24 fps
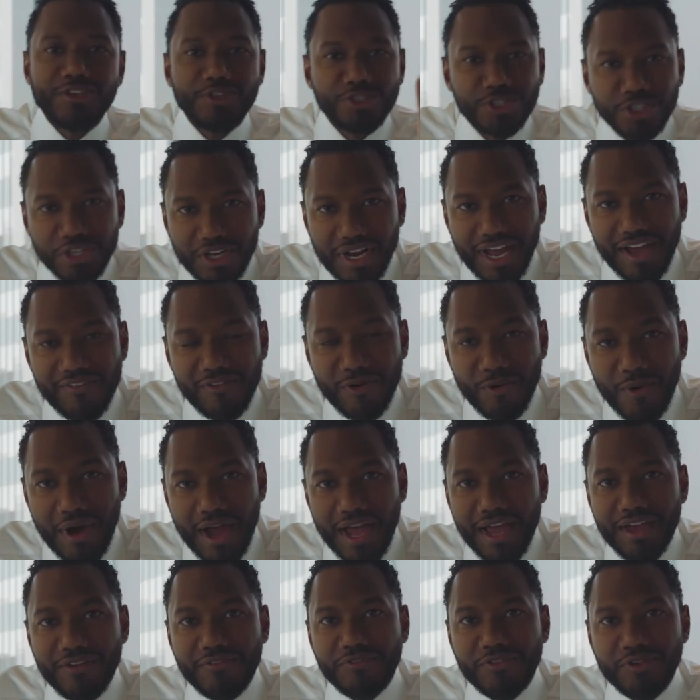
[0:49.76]
You should have a
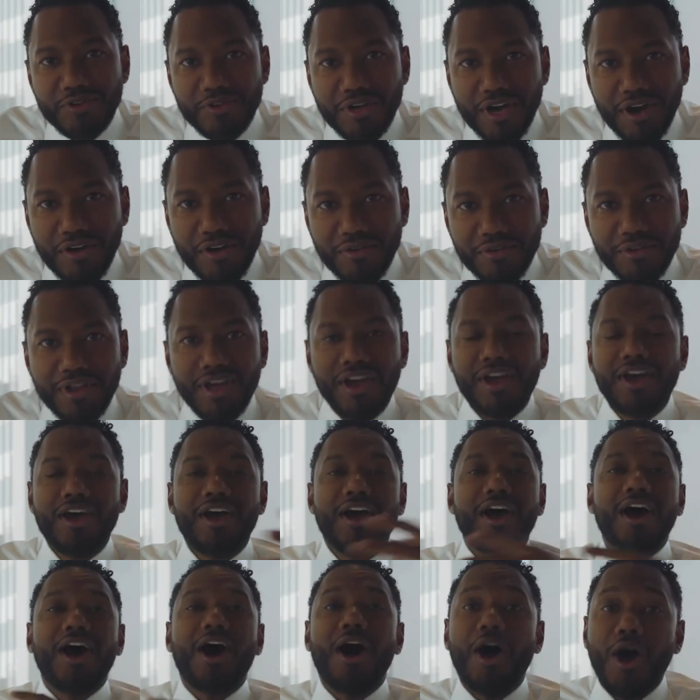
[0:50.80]
why if you don't.
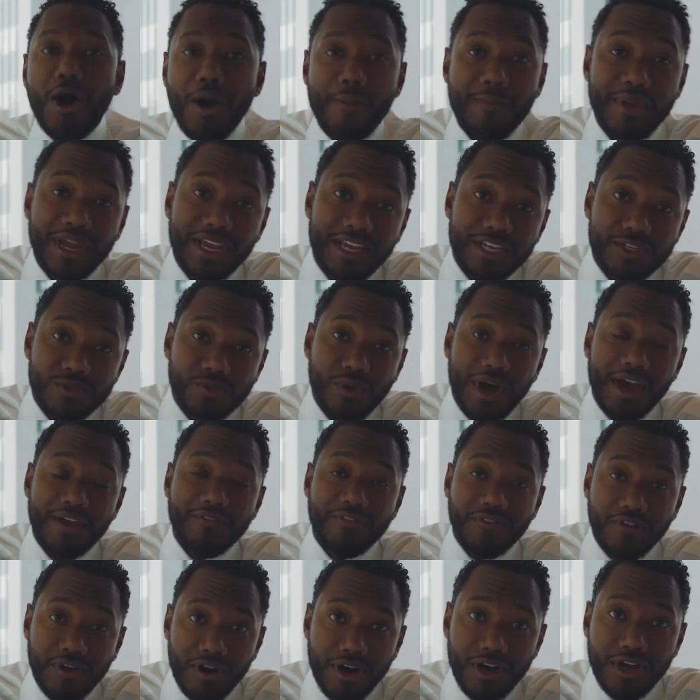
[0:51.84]
Our biggest why
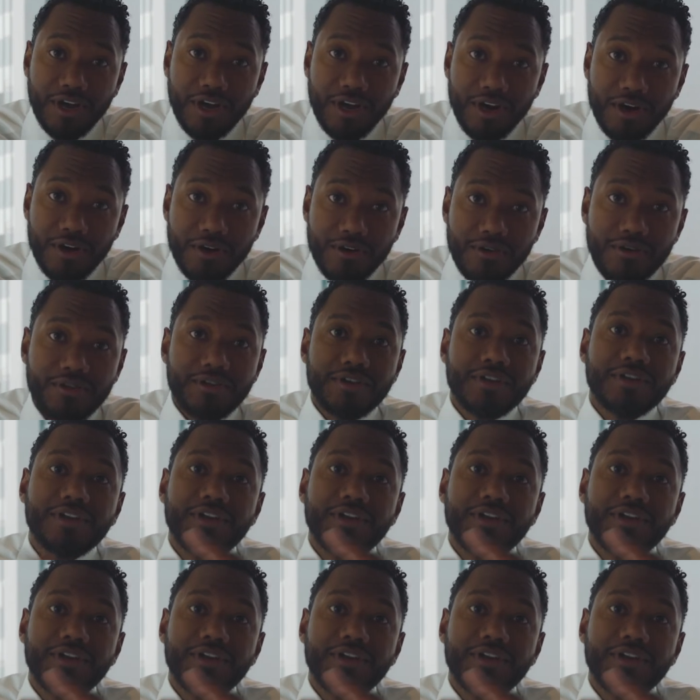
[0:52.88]
for our goal,